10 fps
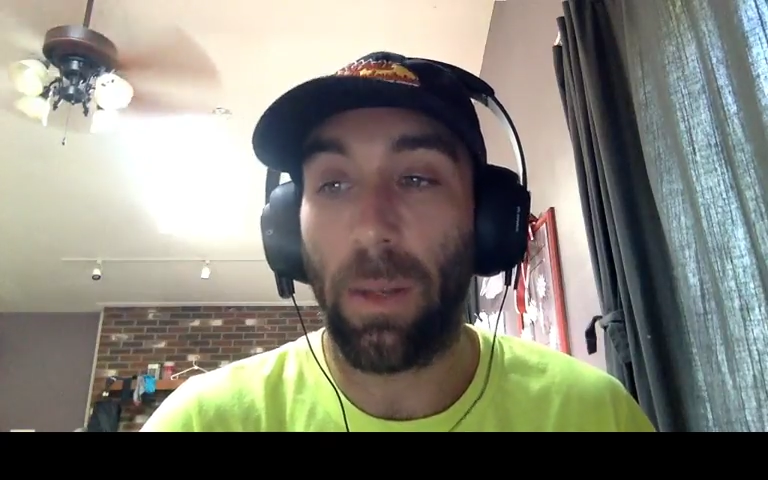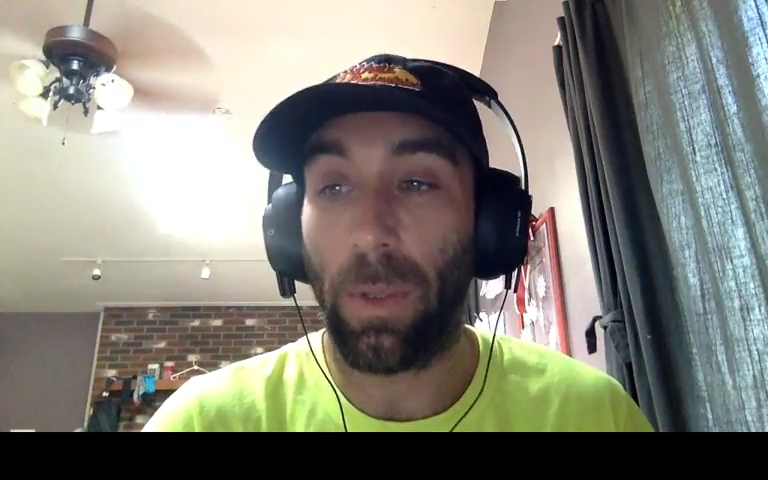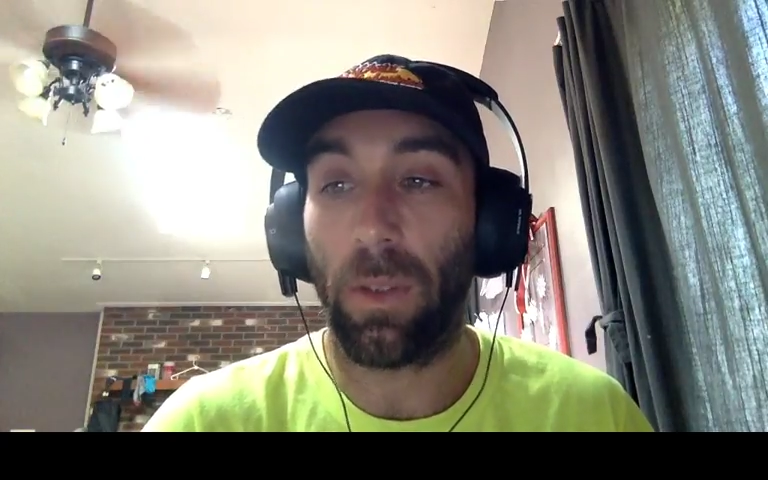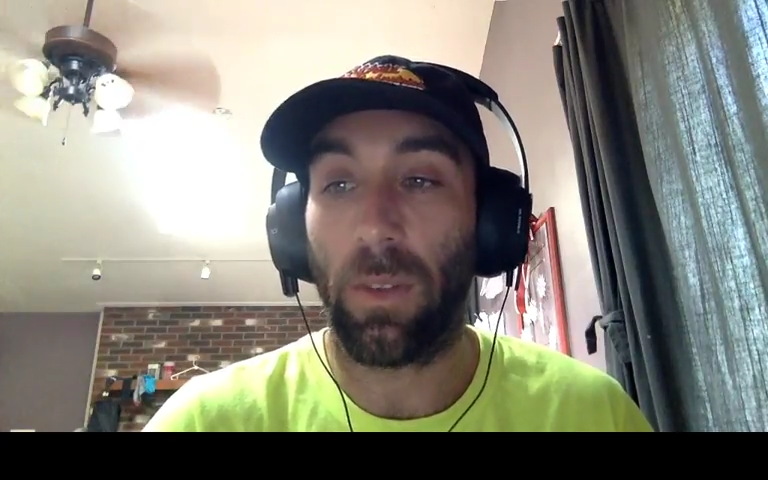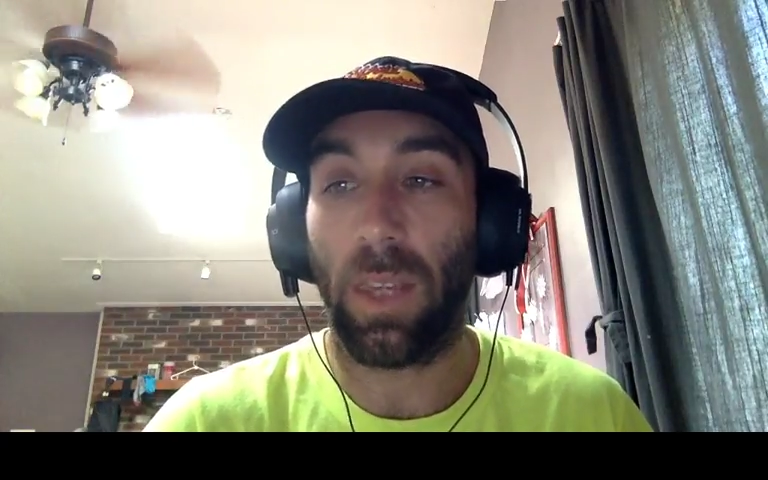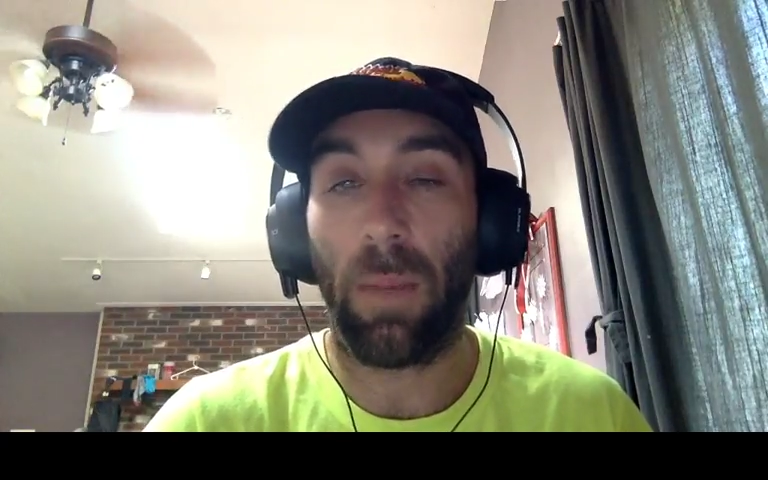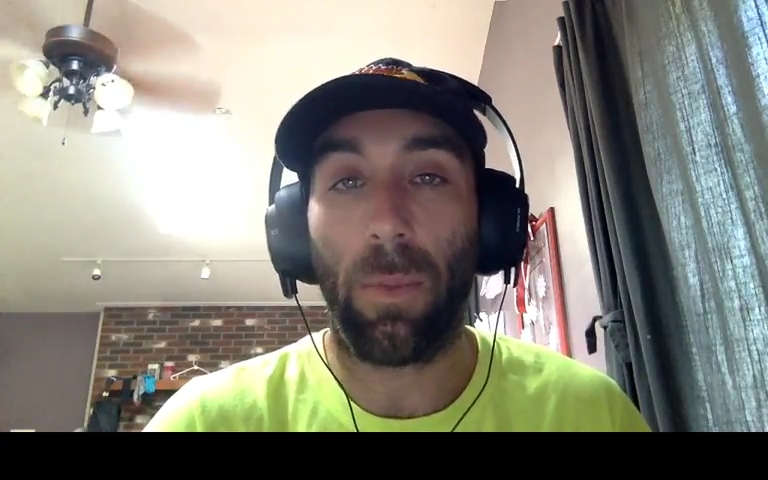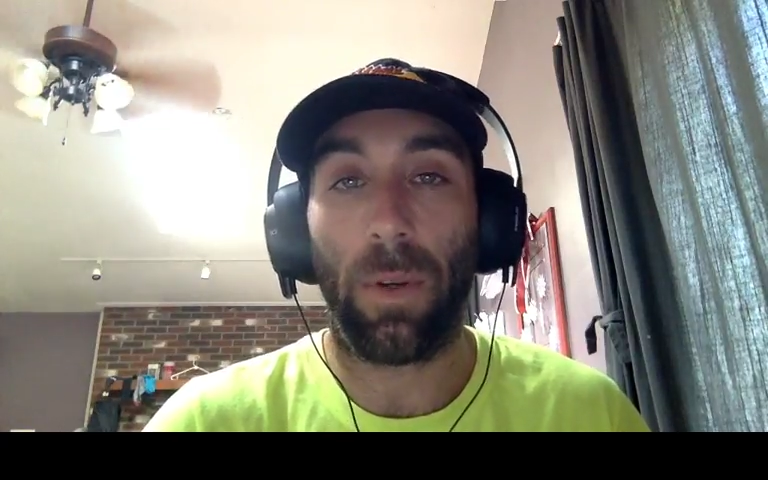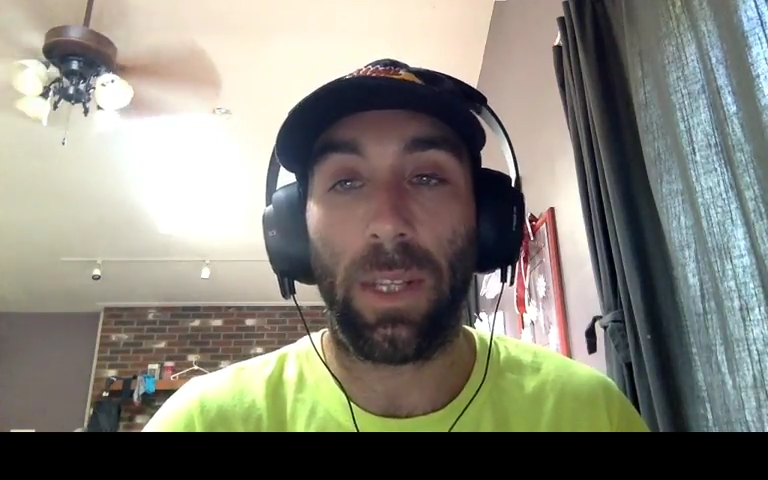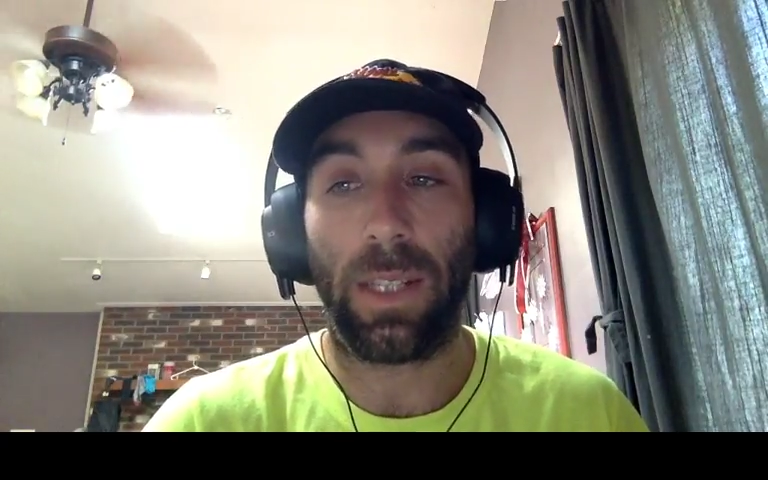to build
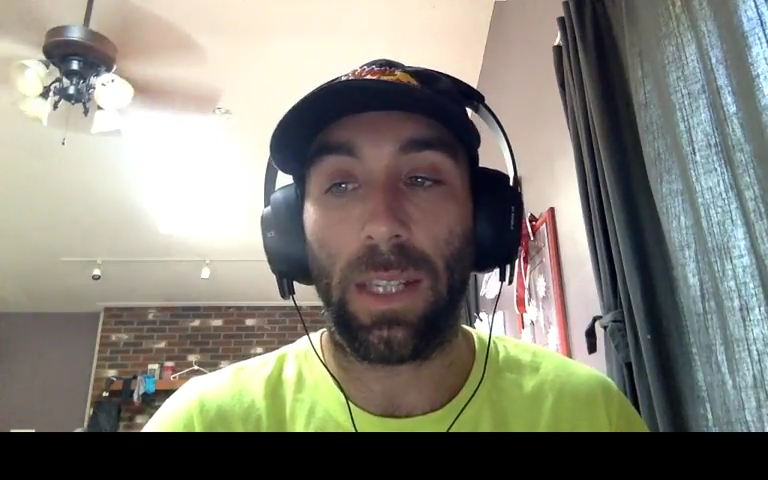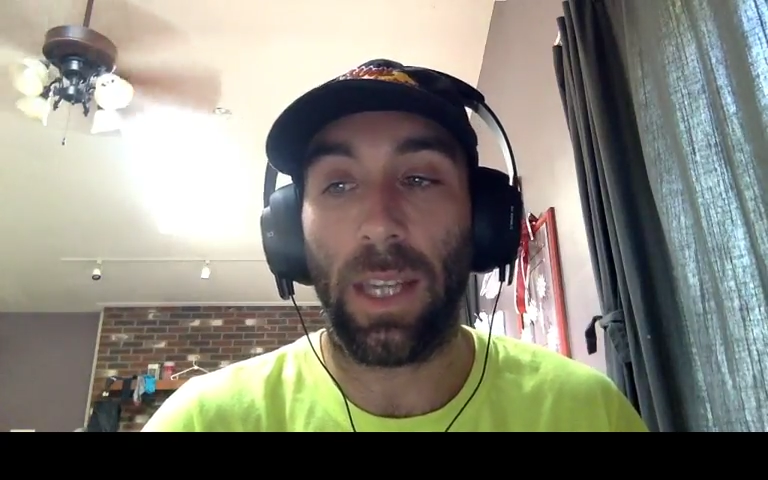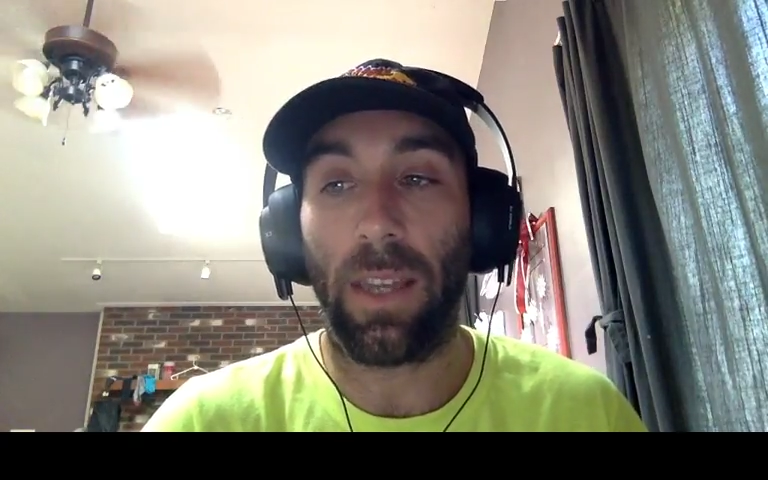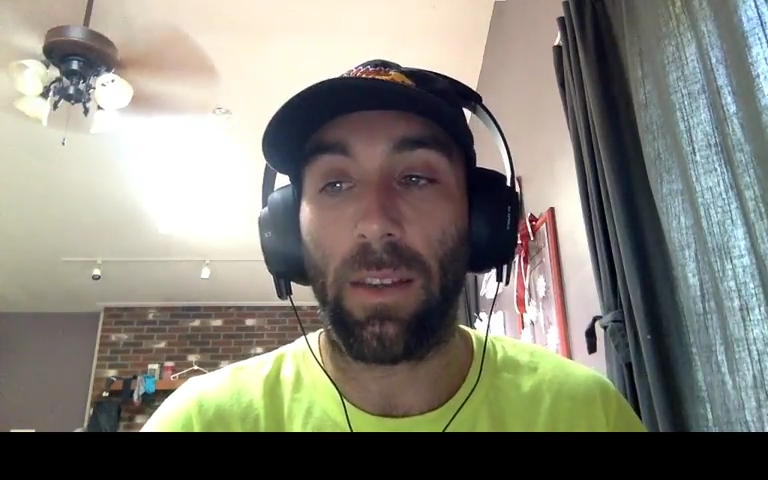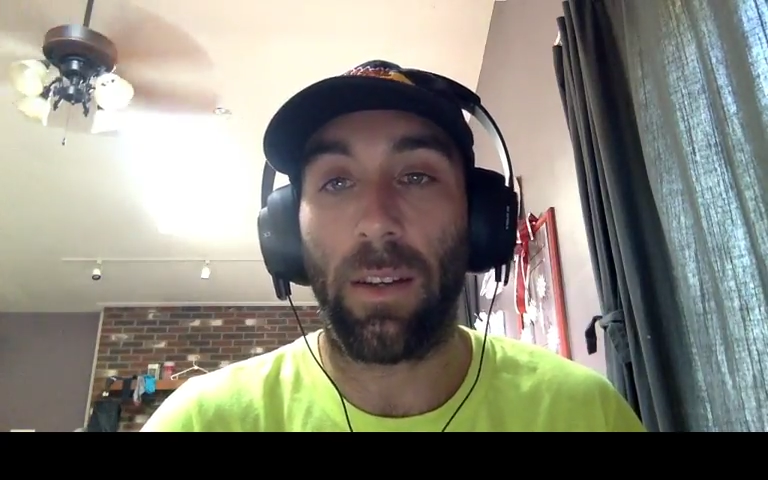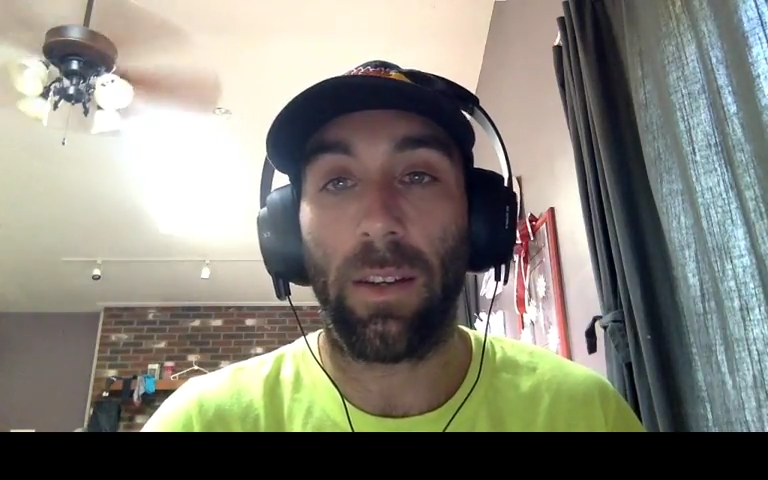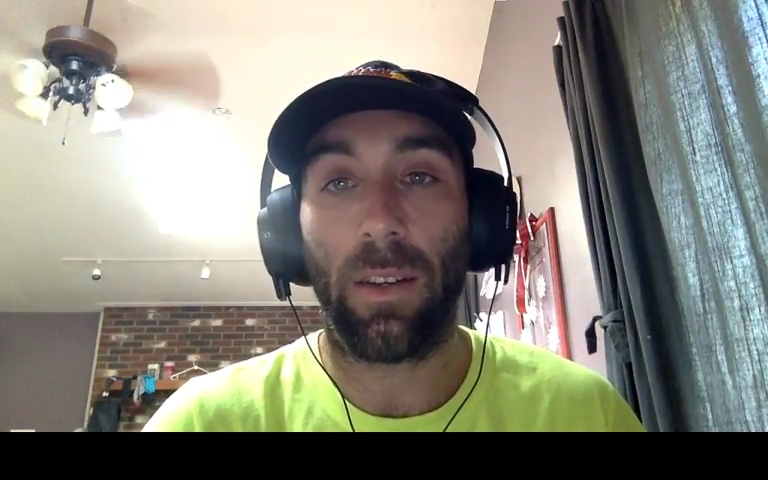skateboarding together,